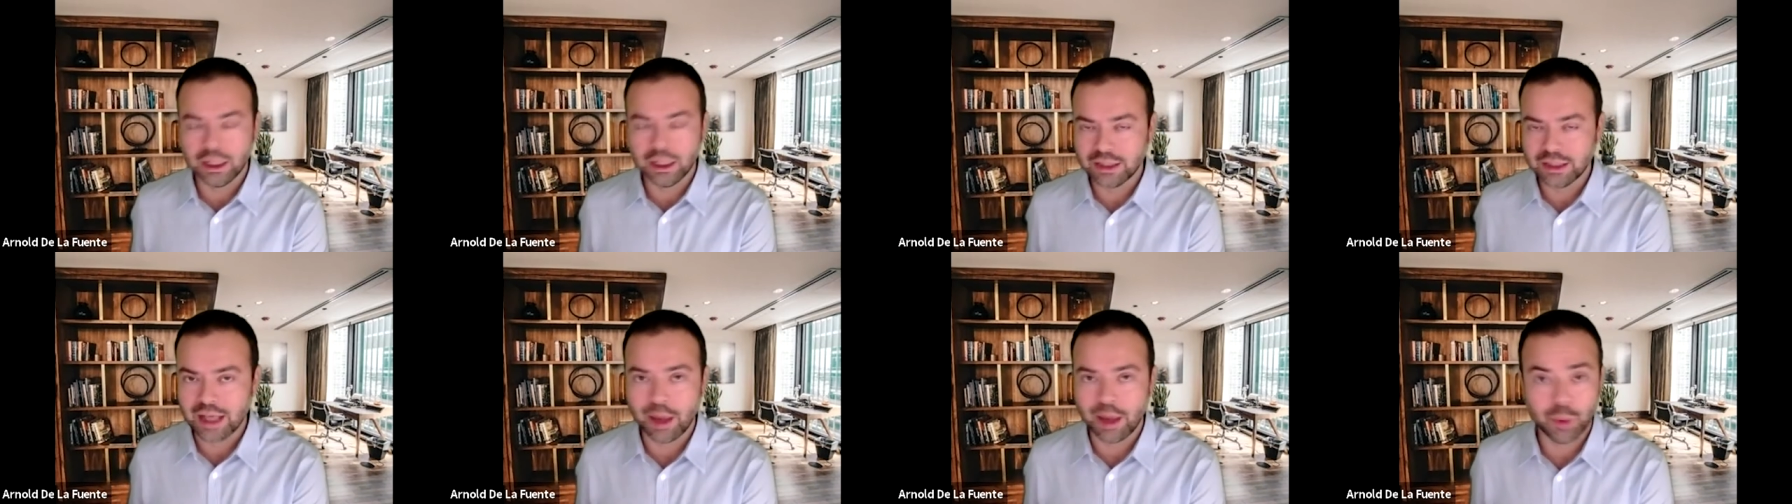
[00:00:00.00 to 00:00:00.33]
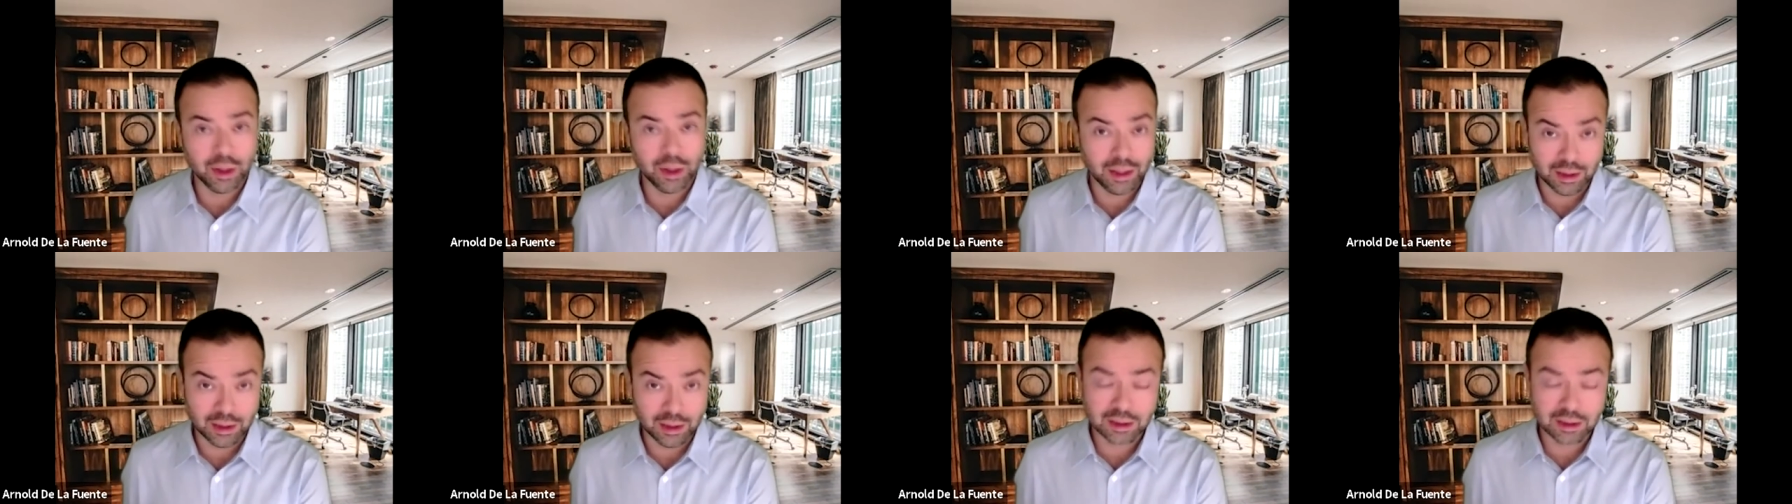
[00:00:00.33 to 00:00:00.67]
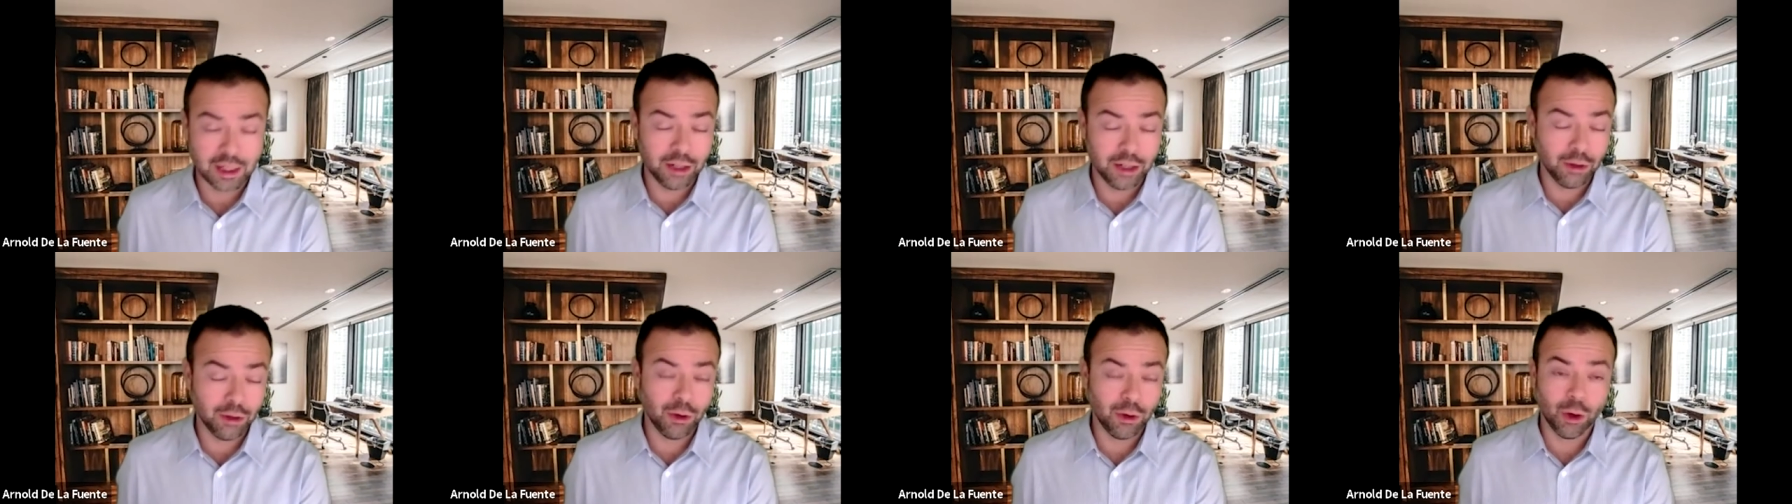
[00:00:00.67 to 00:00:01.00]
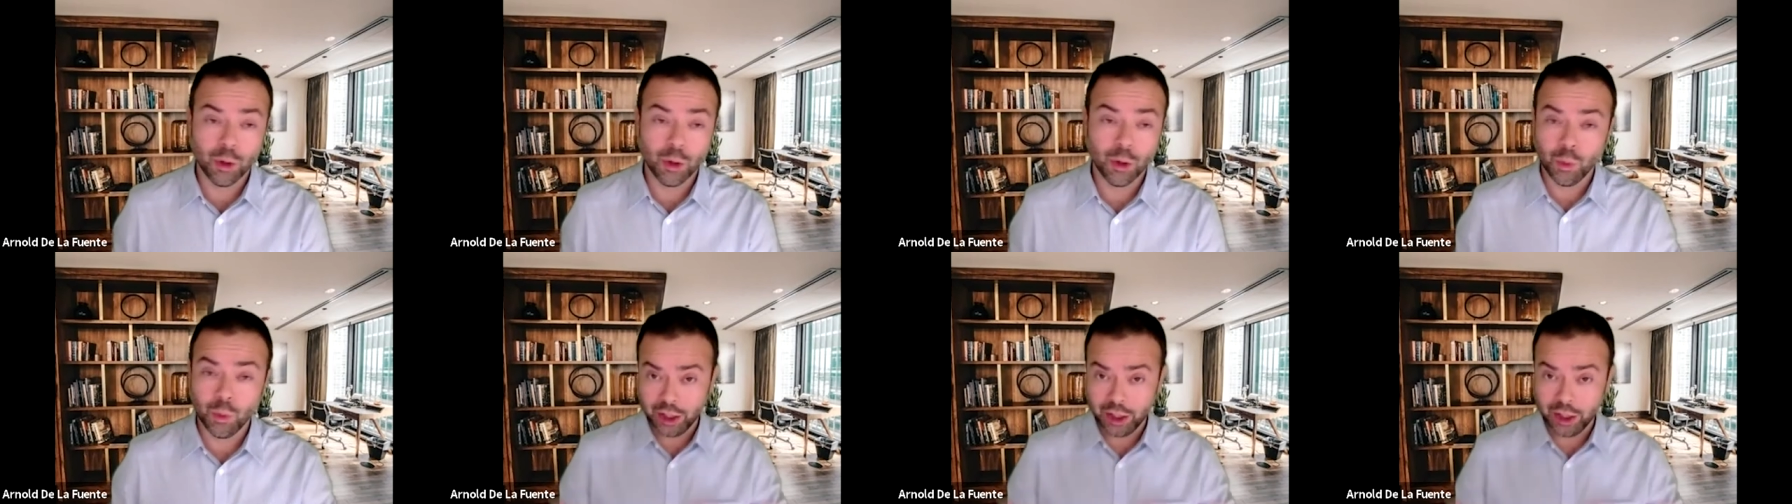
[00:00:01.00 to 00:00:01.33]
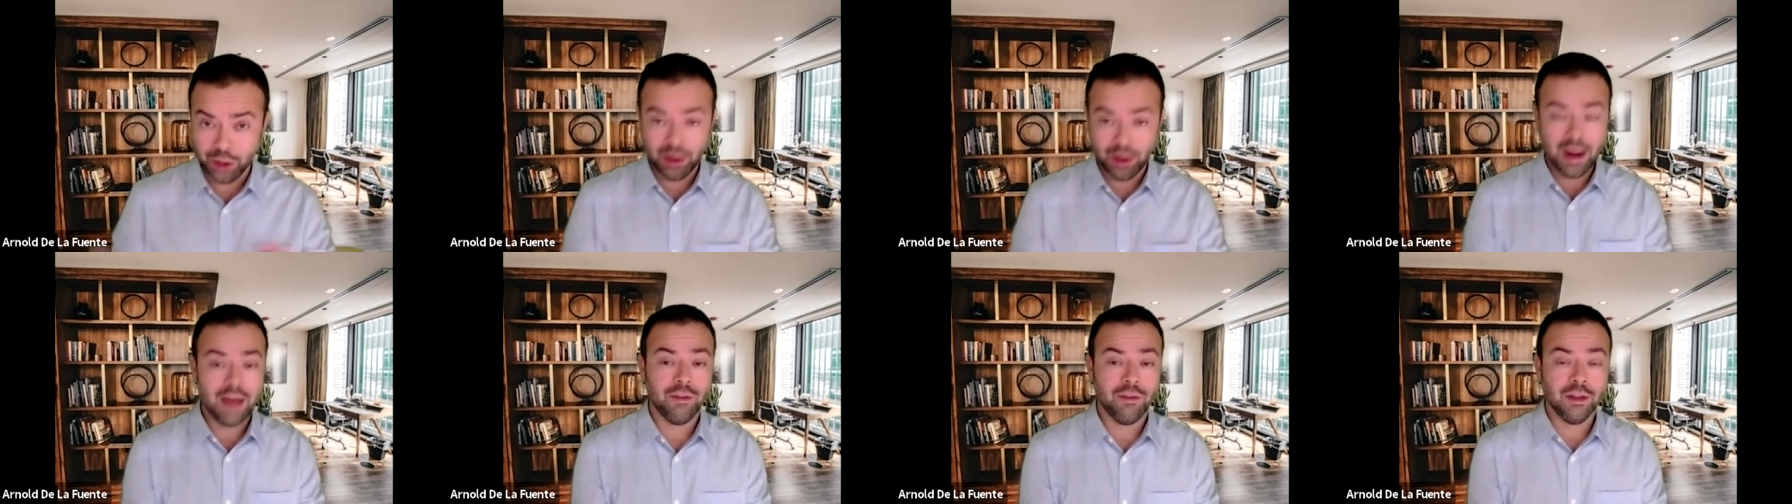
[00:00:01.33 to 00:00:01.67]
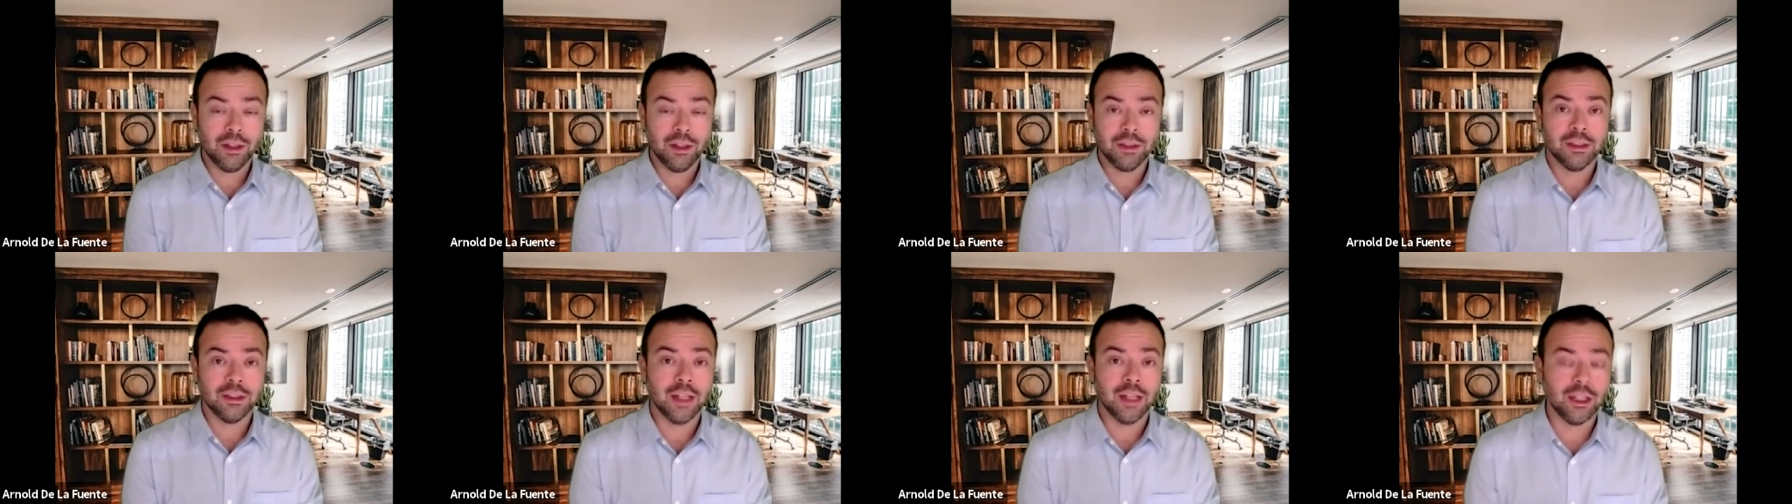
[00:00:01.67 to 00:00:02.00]
happening inside your home while you're having
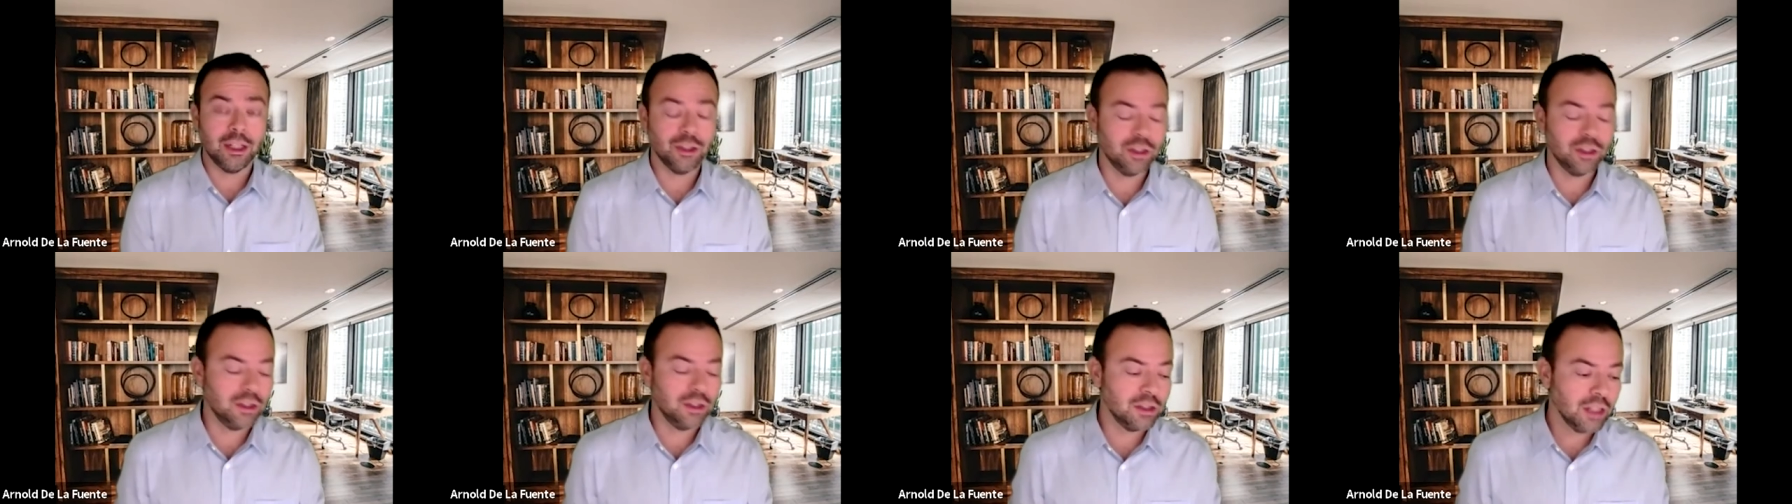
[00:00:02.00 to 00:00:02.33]
these sessions